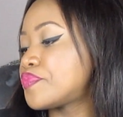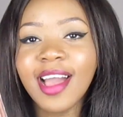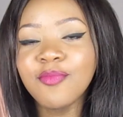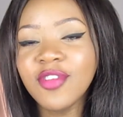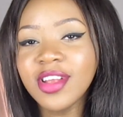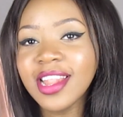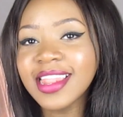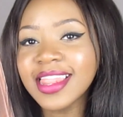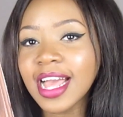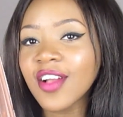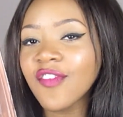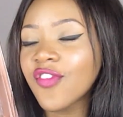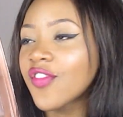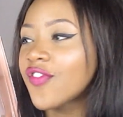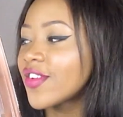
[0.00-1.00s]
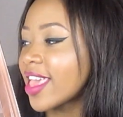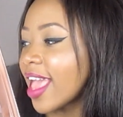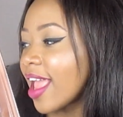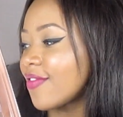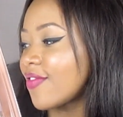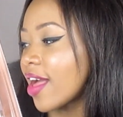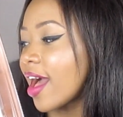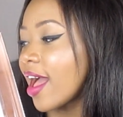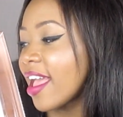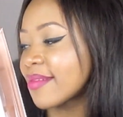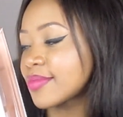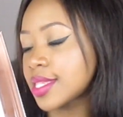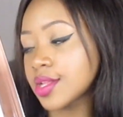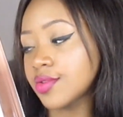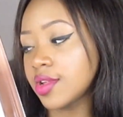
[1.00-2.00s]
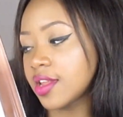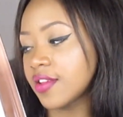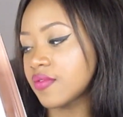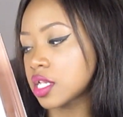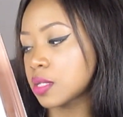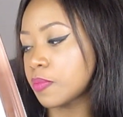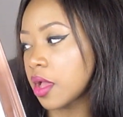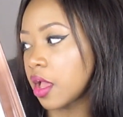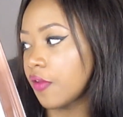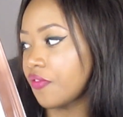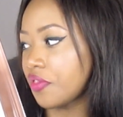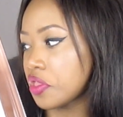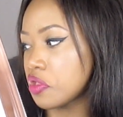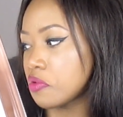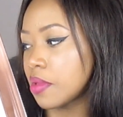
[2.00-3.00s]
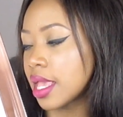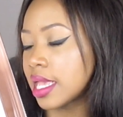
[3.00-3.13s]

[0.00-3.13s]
I'm really thankful for getting that. I absolutely love this perfume.